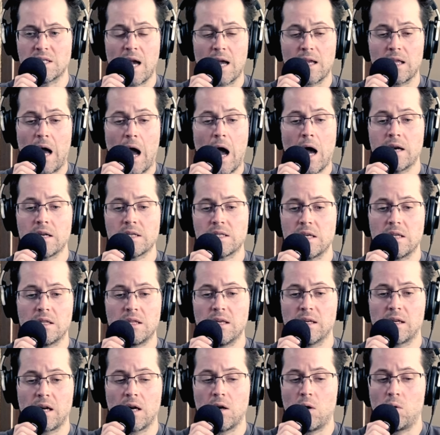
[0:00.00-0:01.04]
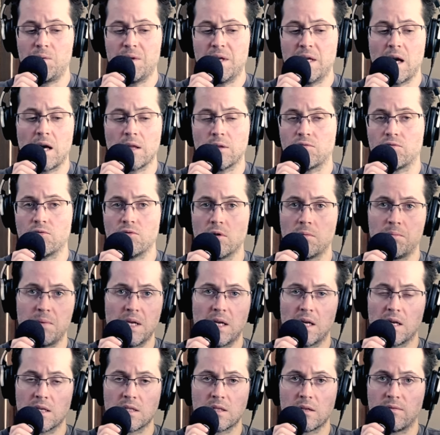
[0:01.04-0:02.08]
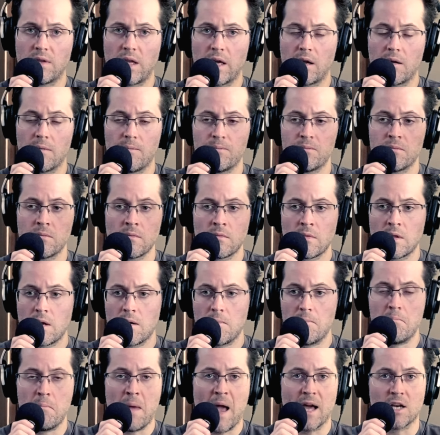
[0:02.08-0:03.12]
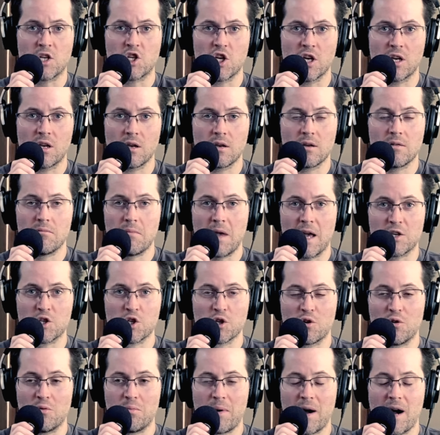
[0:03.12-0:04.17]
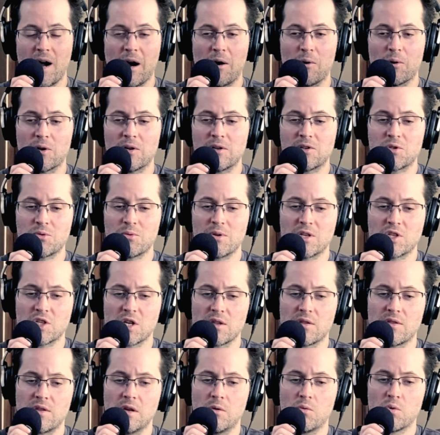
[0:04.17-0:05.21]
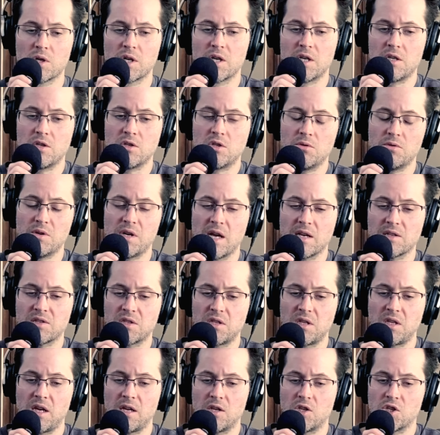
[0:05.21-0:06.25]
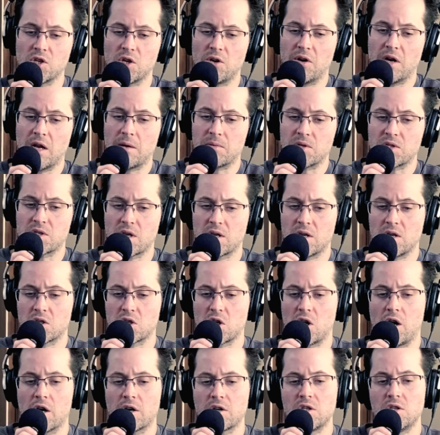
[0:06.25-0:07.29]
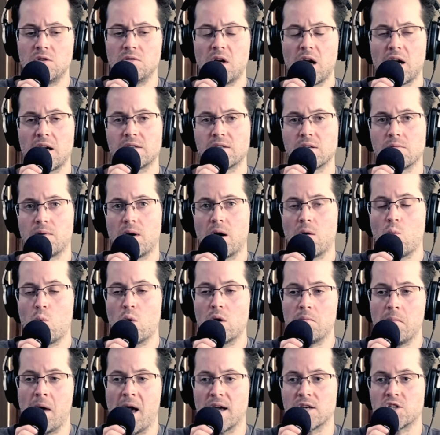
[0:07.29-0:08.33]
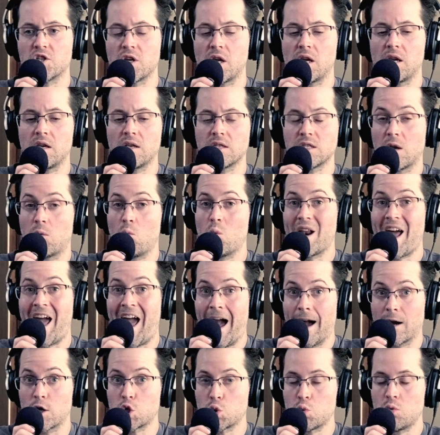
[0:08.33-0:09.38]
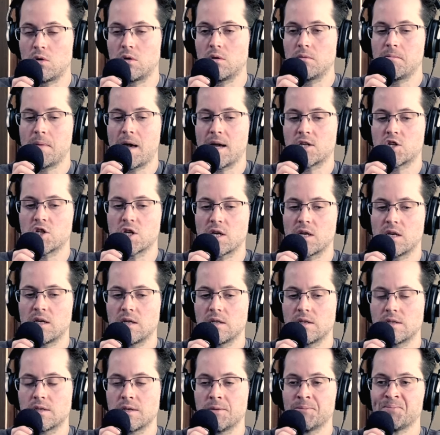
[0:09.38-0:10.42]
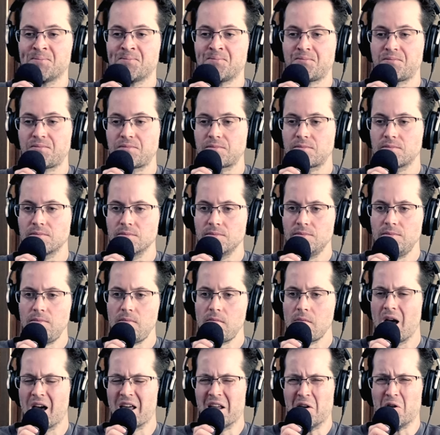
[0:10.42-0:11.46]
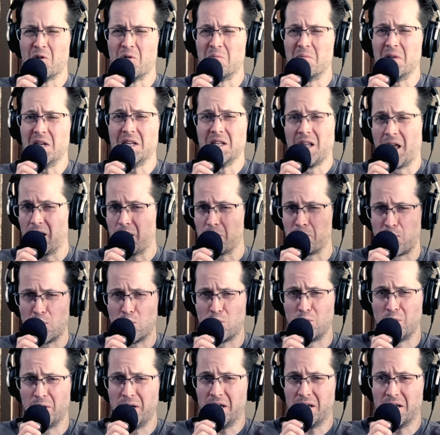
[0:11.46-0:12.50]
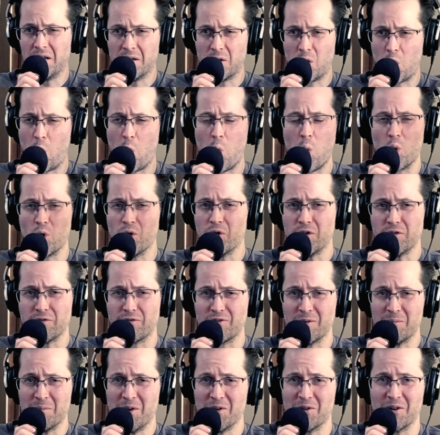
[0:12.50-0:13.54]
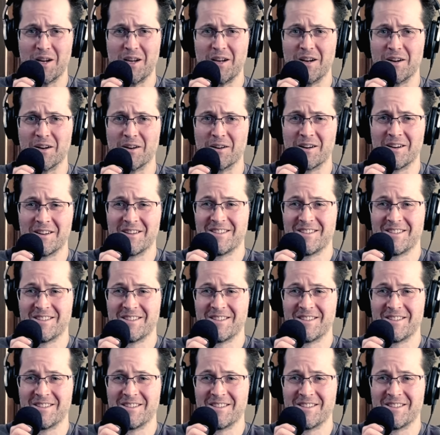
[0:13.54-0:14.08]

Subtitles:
I honestly think I only got through it because of like magical powers, which I think we're going to do an SDHO, and I'm just going to talk to you guys about what magic is, like what actual magic is. And I don't mean like pulling a quarter from your ear.